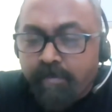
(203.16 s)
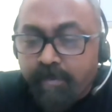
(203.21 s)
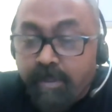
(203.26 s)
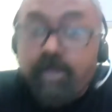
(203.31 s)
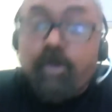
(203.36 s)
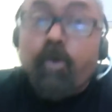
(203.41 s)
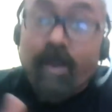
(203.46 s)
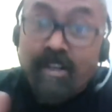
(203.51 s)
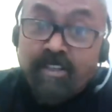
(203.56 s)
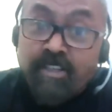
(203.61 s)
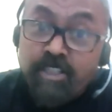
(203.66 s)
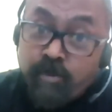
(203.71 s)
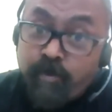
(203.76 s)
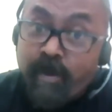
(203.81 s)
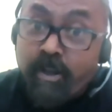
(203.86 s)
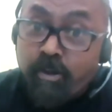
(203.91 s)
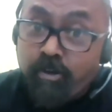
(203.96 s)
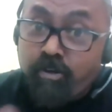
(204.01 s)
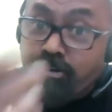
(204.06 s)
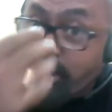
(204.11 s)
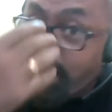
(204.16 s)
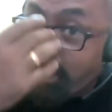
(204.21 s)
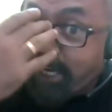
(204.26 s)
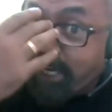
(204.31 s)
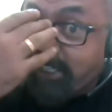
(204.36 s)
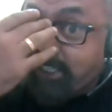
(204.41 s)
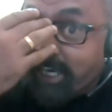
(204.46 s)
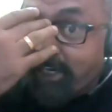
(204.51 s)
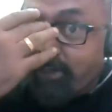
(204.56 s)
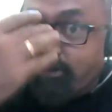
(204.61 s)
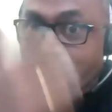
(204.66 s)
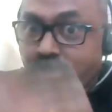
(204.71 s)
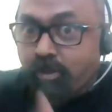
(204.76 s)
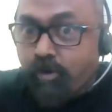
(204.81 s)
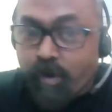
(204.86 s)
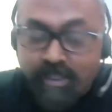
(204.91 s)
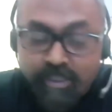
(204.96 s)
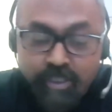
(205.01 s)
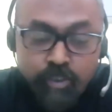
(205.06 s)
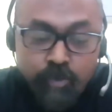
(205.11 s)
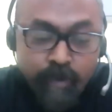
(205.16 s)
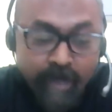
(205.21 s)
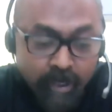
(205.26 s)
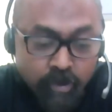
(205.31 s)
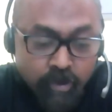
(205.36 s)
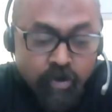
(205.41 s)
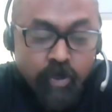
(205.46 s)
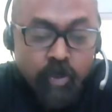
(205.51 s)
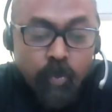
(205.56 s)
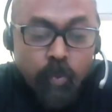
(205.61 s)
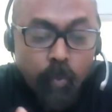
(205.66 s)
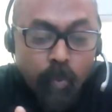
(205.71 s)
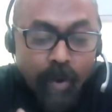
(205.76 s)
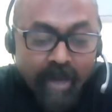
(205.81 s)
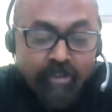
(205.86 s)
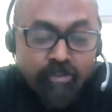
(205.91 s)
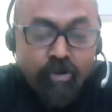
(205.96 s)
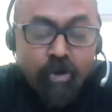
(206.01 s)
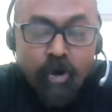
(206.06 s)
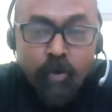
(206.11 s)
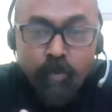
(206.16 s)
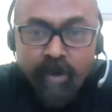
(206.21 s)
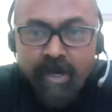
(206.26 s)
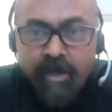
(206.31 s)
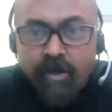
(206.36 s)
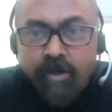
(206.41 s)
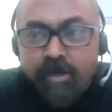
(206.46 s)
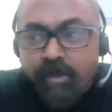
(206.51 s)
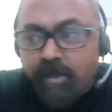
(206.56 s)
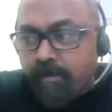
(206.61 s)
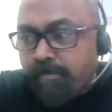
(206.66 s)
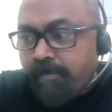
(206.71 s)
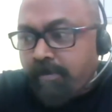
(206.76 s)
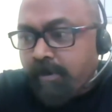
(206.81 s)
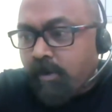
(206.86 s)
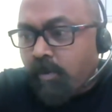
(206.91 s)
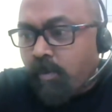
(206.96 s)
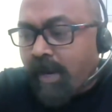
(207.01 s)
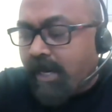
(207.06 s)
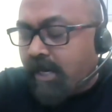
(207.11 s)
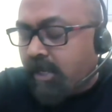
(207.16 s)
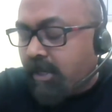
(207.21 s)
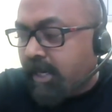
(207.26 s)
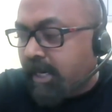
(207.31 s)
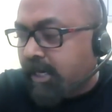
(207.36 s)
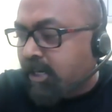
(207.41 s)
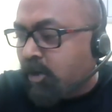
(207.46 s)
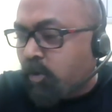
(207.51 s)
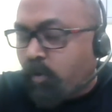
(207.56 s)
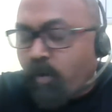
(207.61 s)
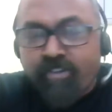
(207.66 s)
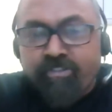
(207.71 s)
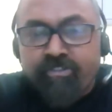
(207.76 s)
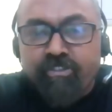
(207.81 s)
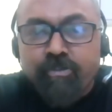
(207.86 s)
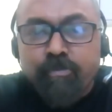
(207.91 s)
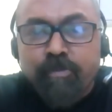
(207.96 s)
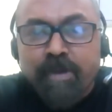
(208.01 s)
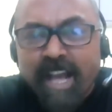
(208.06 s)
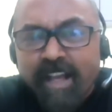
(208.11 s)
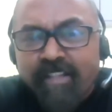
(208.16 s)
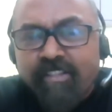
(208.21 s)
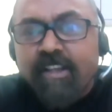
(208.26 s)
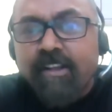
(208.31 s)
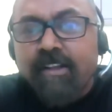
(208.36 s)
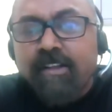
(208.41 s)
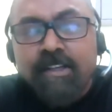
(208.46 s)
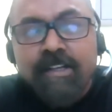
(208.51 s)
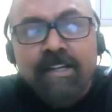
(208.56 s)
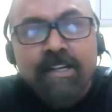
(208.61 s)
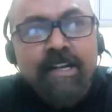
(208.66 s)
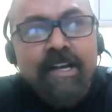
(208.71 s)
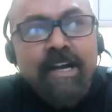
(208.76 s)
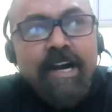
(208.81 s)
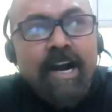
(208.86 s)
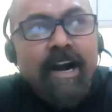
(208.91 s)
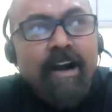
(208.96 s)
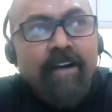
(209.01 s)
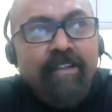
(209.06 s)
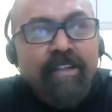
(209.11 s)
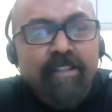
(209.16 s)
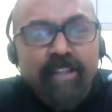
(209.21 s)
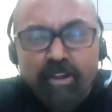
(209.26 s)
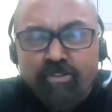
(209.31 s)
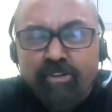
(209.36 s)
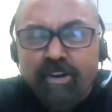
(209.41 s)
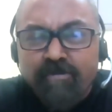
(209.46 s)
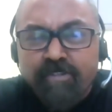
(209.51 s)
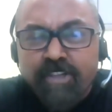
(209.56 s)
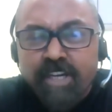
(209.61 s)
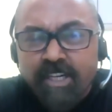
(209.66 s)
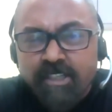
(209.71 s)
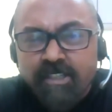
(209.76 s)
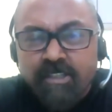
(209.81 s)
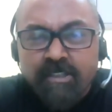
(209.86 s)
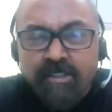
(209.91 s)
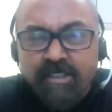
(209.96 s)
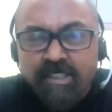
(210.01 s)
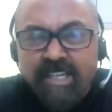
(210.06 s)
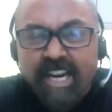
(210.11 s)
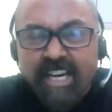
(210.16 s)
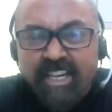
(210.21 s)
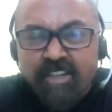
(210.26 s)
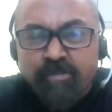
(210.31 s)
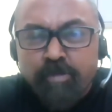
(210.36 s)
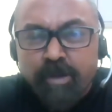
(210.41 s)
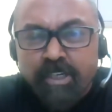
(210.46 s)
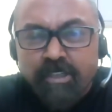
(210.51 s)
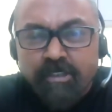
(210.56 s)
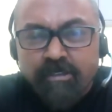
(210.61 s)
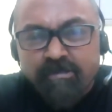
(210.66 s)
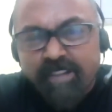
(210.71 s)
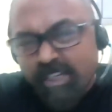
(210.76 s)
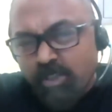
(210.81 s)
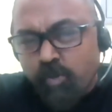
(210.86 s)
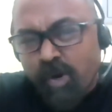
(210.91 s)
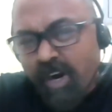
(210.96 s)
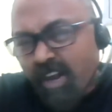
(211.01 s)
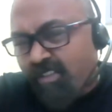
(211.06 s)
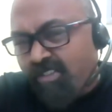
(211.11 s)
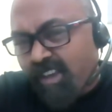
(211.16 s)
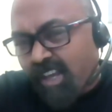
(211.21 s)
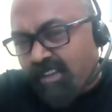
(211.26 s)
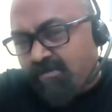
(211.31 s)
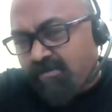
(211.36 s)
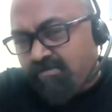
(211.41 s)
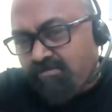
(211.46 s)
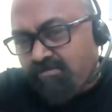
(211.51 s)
The questions were good. I can tell you, the questions were good, well thought, well created questions. But I think they could have done slightly better. That's what I think.